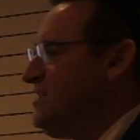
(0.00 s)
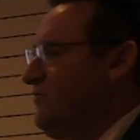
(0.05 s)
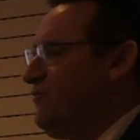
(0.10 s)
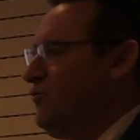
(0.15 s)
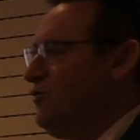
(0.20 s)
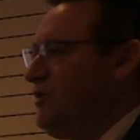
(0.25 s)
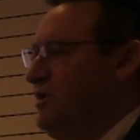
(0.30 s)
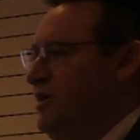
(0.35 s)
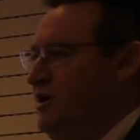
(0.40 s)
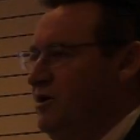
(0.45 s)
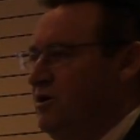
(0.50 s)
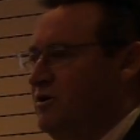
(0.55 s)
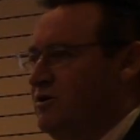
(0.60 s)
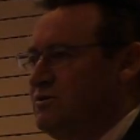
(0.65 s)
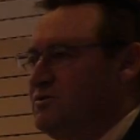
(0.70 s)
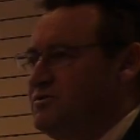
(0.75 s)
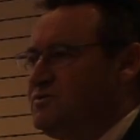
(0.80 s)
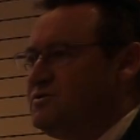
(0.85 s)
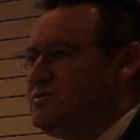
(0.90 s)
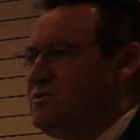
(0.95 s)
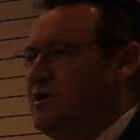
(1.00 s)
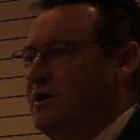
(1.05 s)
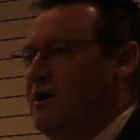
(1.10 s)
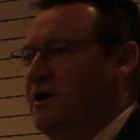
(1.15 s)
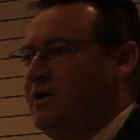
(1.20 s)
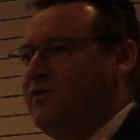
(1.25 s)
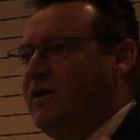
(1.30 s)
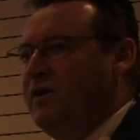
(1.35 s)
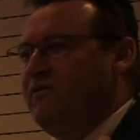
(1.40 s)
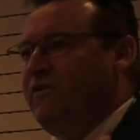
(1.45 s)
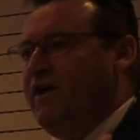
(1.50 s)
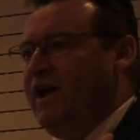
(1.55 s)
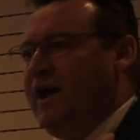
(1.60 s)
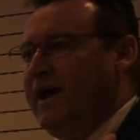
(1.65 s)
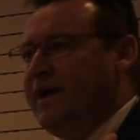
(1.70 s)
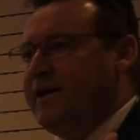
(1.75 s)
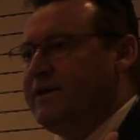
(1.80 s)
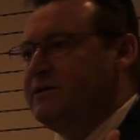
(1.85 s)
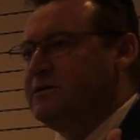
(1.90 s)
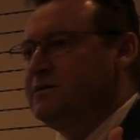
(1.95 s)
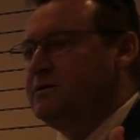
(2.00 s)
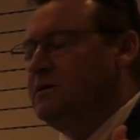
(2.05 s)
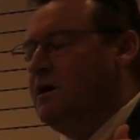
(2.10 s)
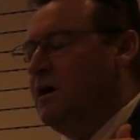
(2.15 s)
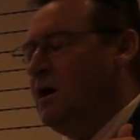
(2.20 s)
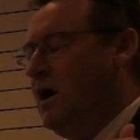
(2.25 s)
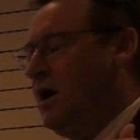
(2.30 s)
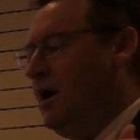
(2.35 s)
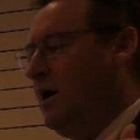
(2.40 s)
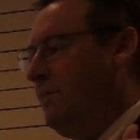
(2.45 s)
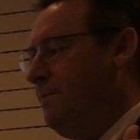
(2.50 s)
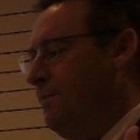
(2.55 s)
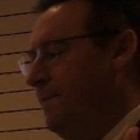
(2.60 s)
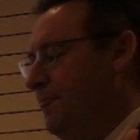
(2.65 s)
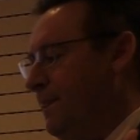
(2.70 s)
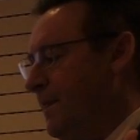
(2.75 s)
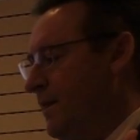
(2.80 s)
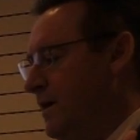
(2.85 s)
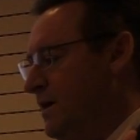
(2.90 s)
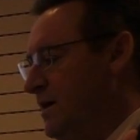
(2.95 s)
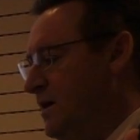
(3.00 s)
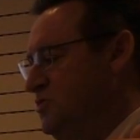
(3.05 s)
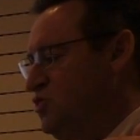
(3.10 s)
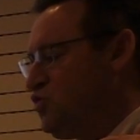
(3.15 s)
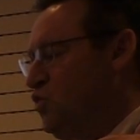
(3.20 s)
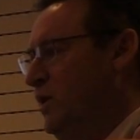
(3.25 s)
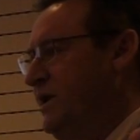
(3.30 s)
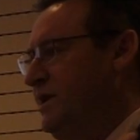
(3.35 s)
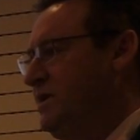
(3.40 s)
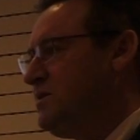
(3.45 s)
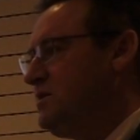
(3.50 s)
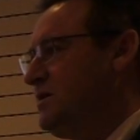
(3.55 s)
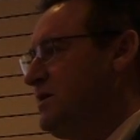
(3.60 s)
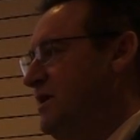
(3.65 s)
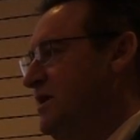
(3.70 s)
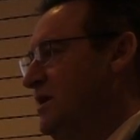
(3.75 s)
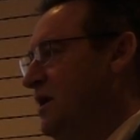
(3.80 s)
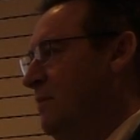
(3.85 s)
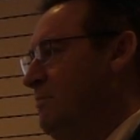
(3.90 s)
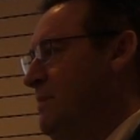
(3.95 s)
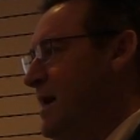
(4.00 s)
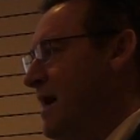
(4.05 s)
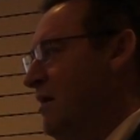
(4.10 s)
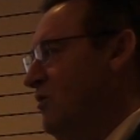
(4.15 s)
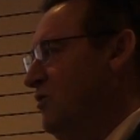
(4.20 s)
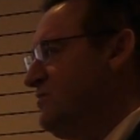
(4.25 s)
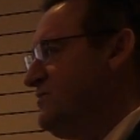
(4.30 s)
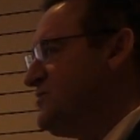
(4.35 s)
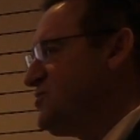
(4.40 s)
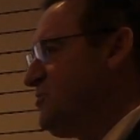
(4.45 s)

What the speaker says: several years they've had a dwindling amount of